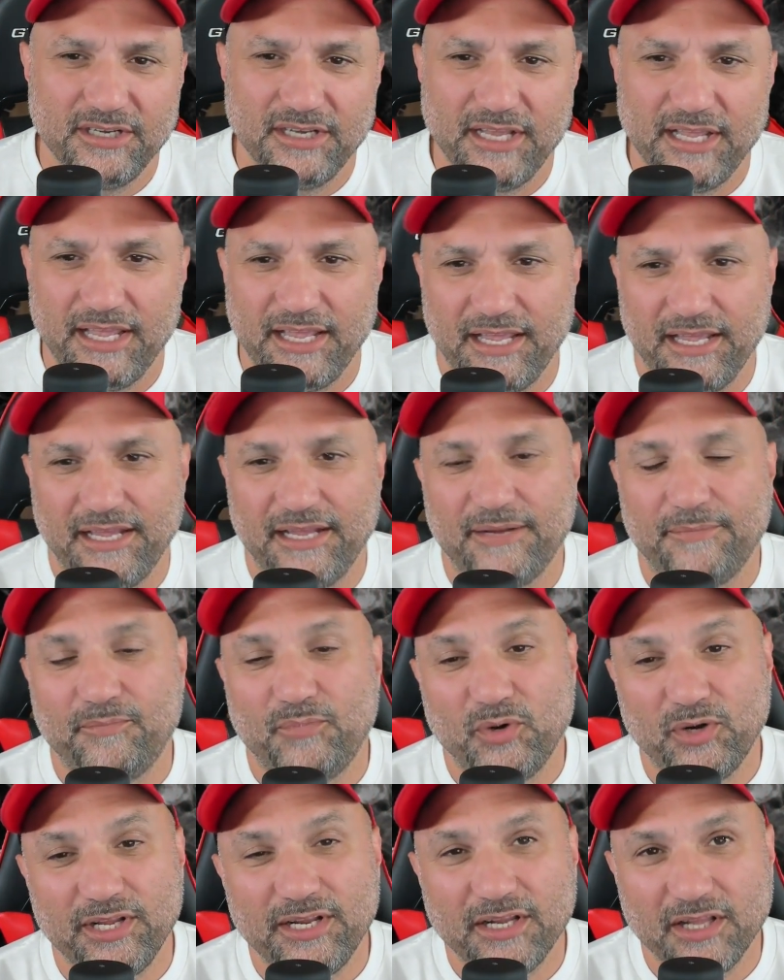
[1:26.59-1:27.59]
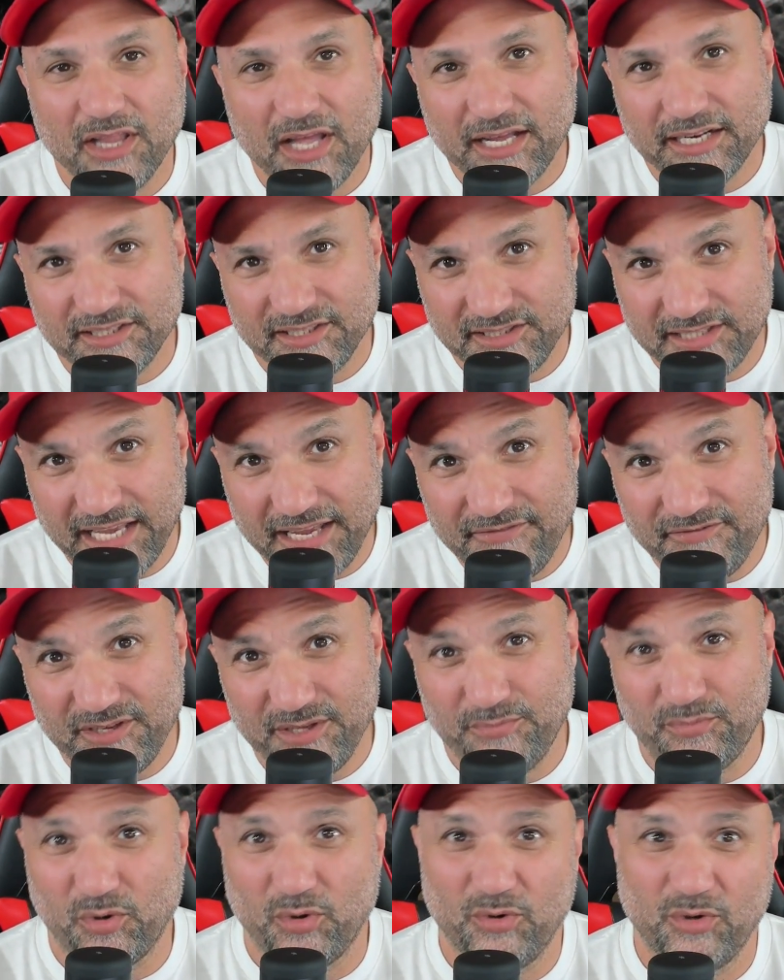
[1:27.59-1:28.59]
and put in a lot of safety
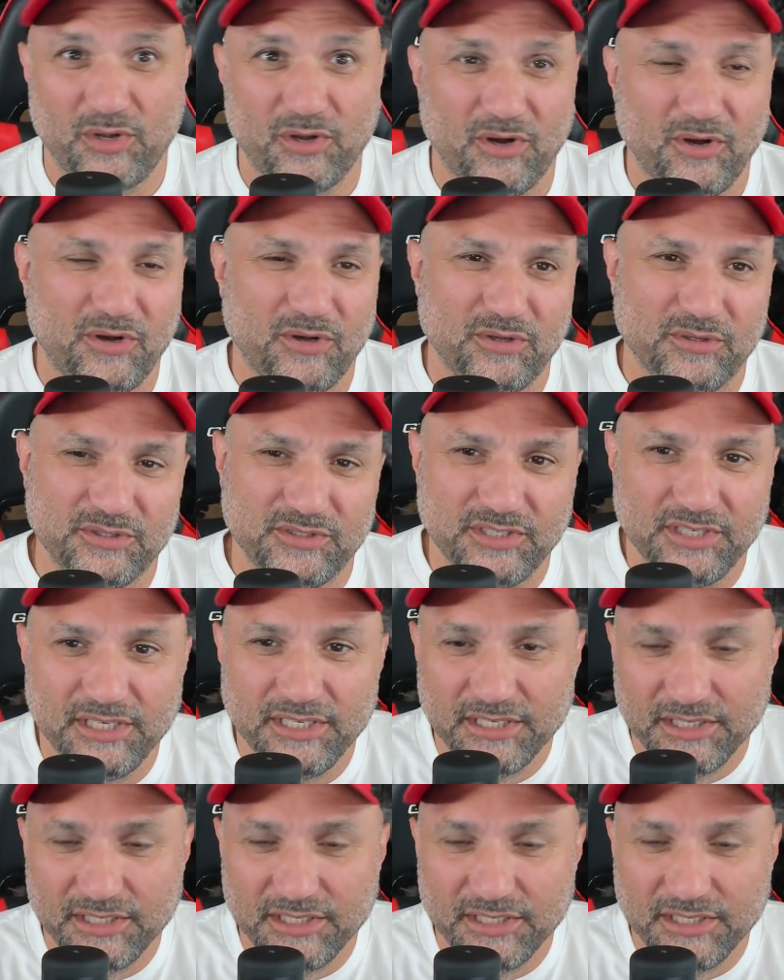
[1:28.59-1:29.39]
protocols